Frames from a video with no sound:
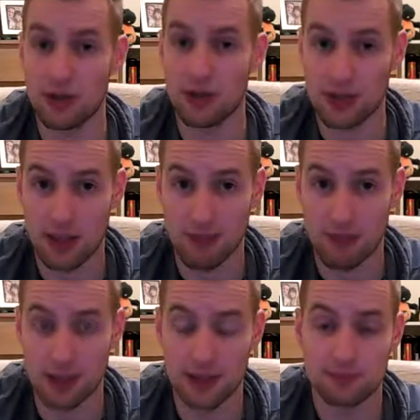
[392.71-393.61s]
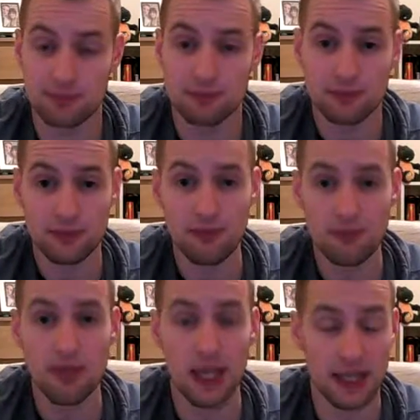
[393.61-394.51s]
to come by,
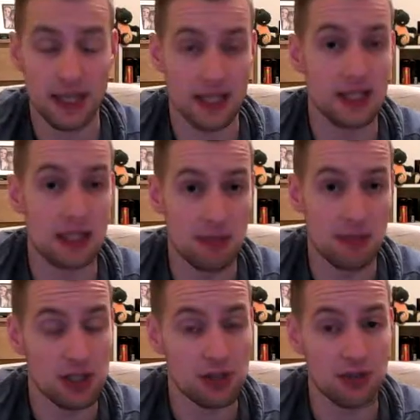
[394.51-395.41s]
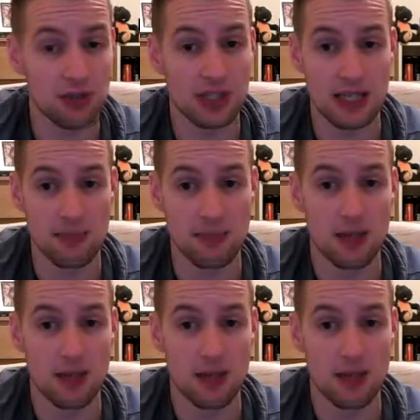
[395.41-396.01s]
and they can limit your team.